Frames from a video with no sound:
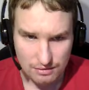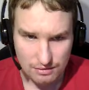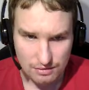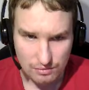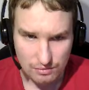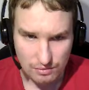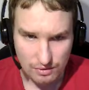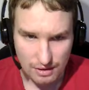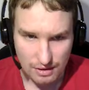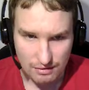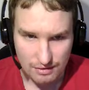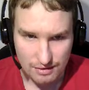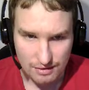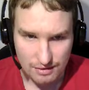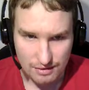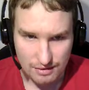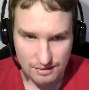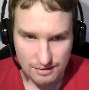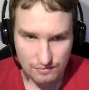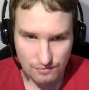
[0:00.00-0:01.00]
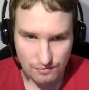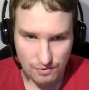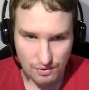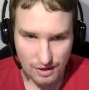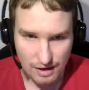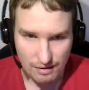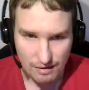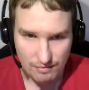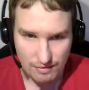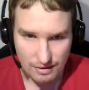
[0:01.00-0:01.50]
So there is
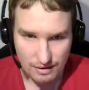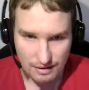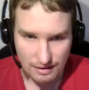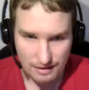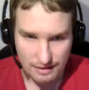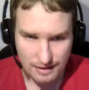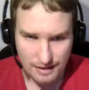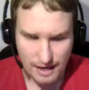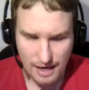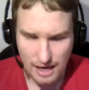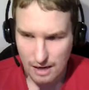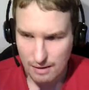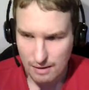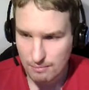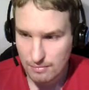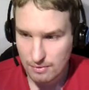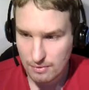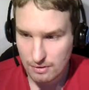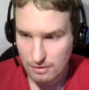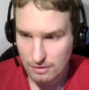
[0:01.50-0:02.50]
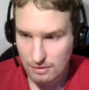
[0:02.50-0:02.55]
for every time